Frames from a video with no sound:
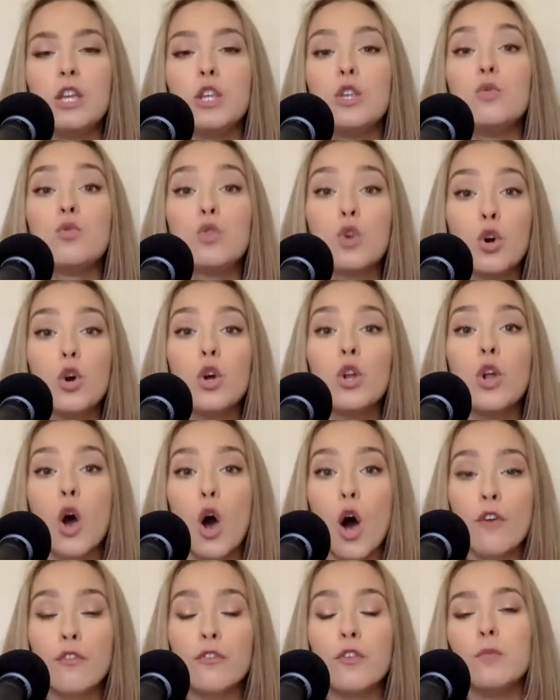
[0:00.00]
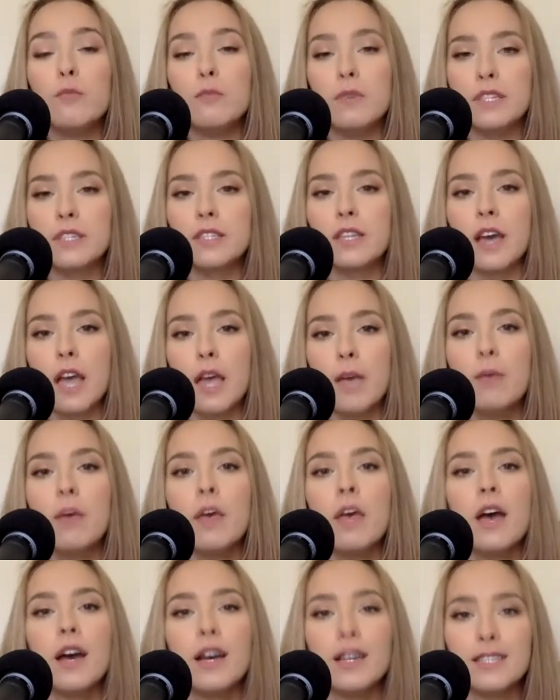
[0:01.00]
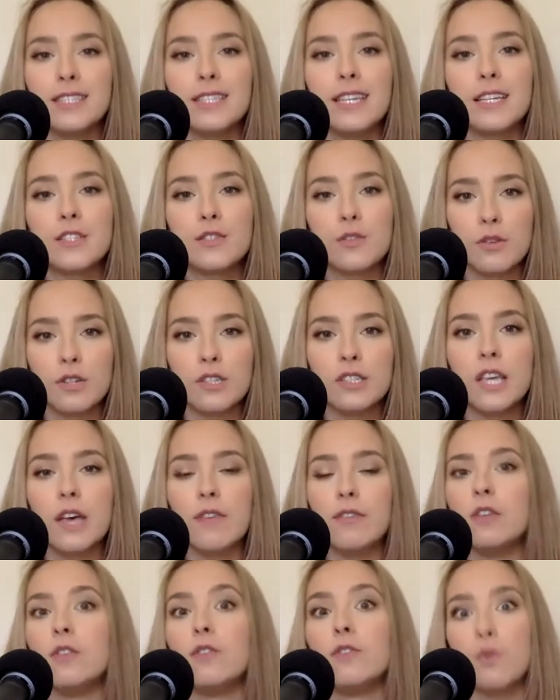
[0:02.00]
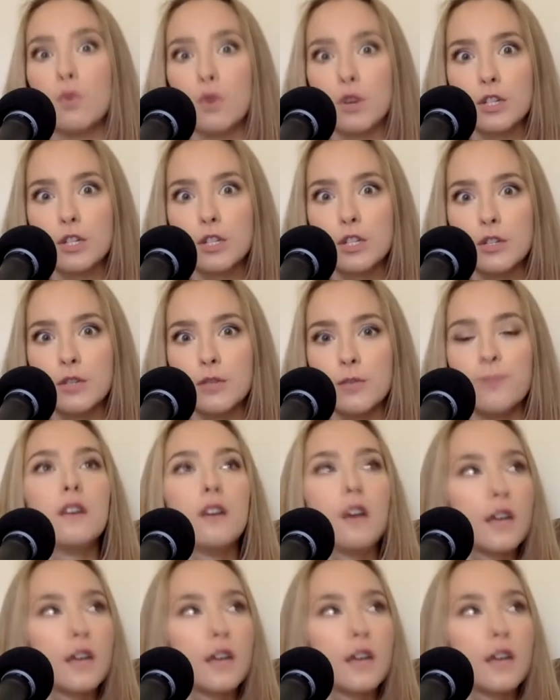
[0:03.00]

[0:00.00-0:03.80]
you could often mistype a 6 or a 7 for a 2.